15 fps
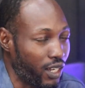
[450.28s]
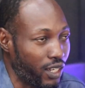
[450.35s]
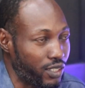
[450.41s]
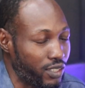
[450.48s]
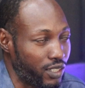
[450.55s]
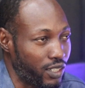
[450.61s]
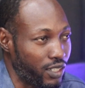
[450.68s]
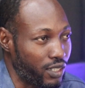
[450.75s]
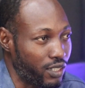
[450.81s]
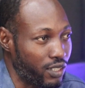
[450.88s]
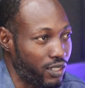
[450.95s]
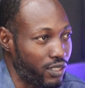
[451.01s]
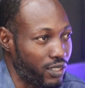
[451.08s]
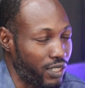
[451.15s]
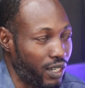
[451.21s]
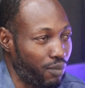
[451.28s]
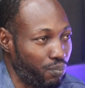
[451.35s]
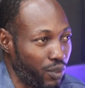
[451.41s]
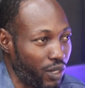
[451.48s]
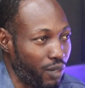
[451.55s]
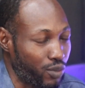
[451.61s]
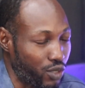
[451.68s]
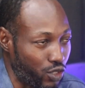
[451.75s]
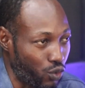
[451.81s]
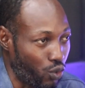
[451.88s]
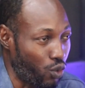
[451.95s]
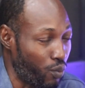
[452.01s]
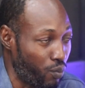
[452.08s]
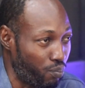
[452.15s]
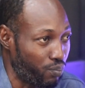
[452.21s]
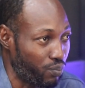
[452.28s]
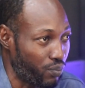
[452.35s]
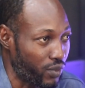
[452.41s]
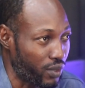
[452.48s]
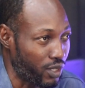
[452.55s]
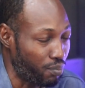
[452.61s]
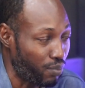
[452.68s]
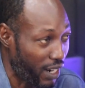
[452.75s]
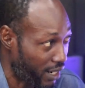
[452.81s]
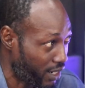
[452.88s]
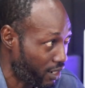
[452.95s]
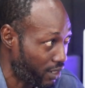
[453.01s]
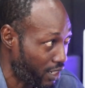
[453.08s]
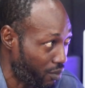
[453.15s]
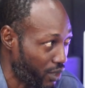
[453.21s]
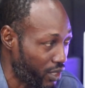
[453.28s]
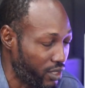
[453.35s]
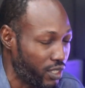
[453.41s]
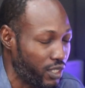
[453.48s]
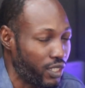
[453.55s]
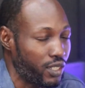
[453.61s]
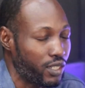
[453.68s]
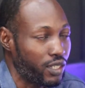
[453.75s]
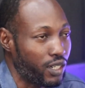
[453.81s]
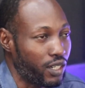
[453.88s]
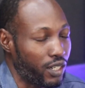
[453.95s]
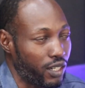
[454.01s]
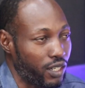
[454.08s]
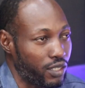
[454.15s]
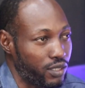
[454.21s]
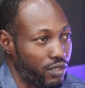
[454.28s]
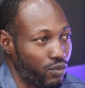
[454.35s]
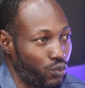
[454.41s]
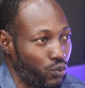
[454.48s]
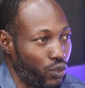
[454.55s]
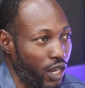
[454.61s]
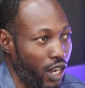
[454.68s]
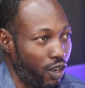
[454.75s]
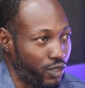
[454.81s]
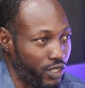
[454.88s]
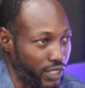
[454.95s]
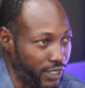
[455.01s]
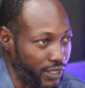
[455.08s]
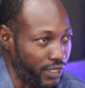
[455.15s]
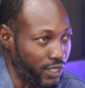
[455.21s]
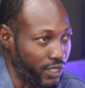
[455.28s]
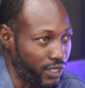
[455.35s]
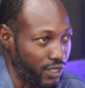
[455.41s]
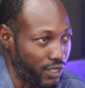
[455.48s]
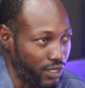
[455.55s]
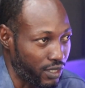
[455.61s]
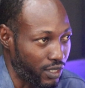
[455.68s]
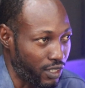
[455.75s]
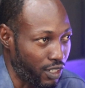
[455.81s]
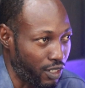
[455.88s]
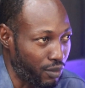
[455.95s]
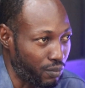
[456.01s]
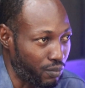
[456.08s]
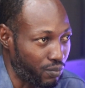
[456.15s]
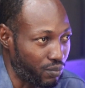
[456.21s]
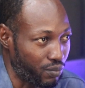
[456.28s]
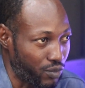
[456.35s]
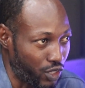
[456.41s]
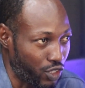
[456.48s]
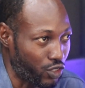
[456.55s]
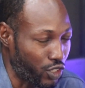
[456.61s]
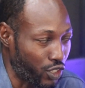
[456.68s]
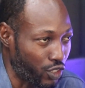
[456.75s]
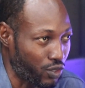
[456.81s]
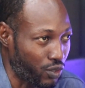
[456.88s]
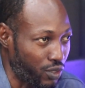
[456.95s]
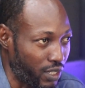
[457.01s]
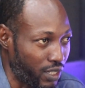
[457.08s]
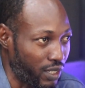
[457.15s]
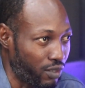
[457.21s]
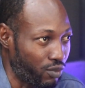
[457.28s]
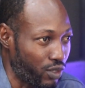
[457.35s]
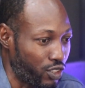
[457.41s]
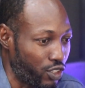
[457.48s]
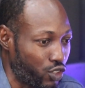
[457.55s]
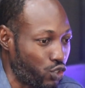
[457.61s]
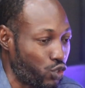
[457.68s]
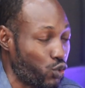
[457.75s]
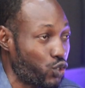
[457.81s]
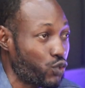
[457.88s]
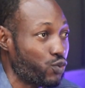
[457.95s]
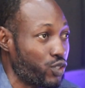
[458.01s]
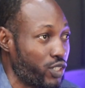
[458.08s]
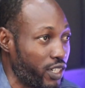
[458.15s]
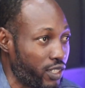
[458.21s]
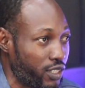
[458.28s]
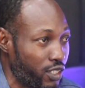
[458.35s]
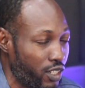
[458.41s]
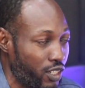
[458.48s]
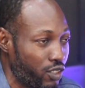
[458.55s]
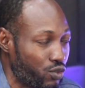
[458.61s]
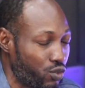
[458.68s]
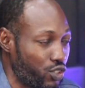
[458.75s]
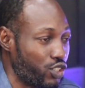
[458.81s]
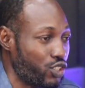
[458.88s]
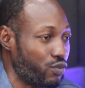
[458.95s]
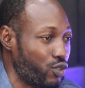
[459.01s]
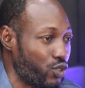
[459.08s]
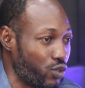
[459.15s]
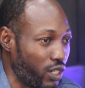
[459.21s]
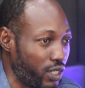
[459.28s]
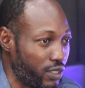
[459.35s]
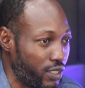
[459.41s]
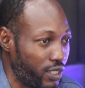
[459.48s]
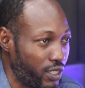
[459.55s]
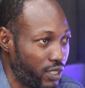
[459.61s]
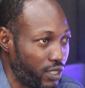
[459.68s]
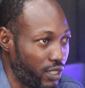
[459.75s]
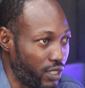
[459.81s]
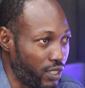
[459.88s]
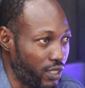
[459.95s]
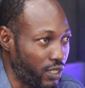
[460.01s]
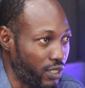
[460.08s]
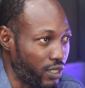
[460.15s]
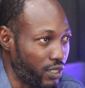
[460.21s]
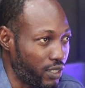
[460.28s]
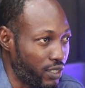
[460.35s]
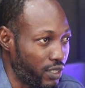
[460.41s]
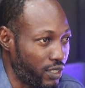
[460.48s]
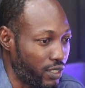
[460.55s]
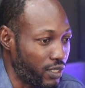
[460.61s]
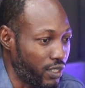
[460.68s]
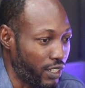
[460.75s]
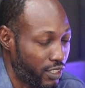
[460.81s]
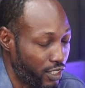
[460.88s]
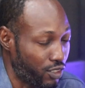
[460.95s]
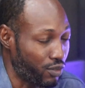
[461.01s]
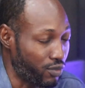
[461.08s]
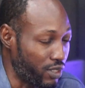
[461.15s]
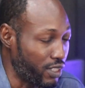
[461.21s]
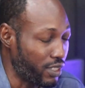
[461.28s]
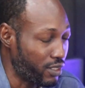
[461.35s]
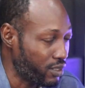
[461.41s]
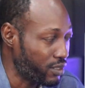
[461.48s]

And yeah, perhaps the home, the background, I mean, and how they see education and its usefulness to the individual at the end of the day.